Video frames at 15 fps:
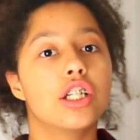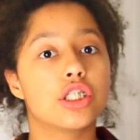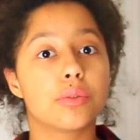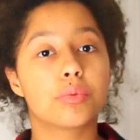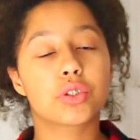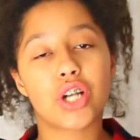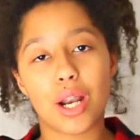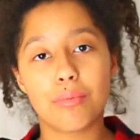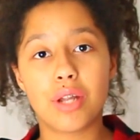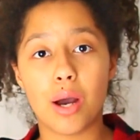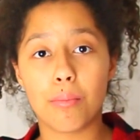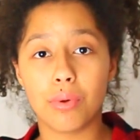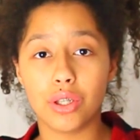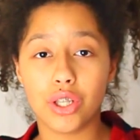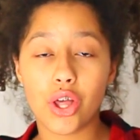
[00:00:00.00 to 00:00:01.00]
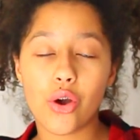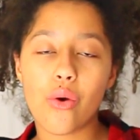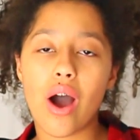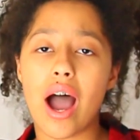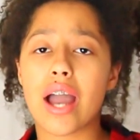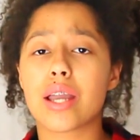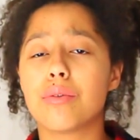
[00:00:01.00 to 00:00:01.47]
Subscribe down below.
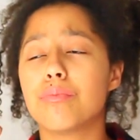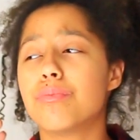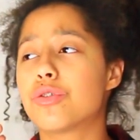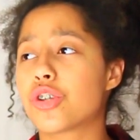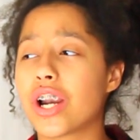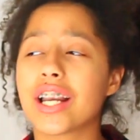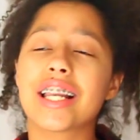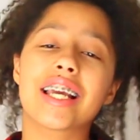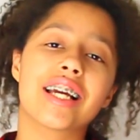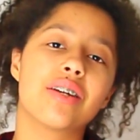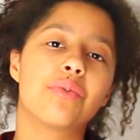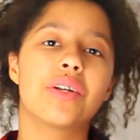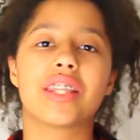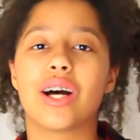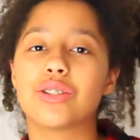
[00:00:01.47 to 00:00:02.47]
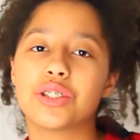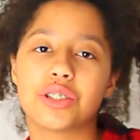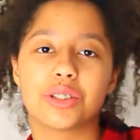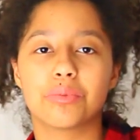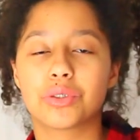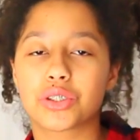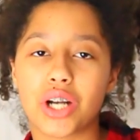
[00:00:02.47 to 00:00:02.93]
I am trying to get 1,000
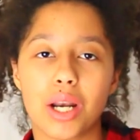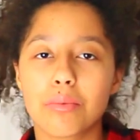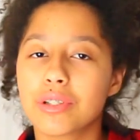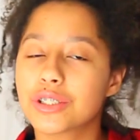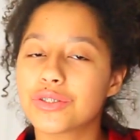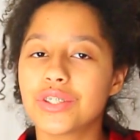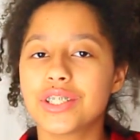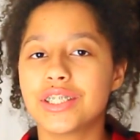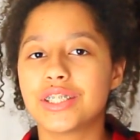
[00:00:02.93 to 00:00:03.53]
subscribers really